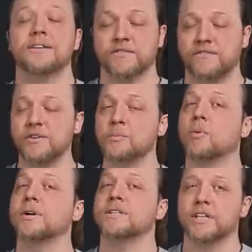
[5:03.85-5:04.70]
There's a few
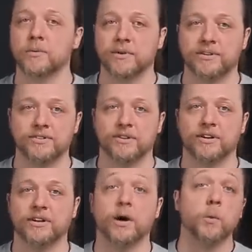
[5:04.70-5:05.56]
points here where things are
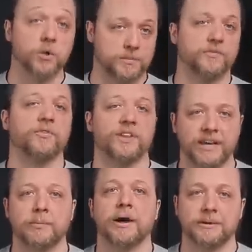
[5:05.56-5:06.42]
going to get worse before they
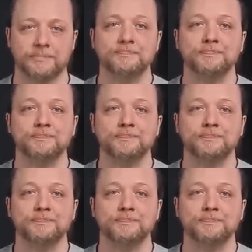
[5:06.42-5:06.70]
get better.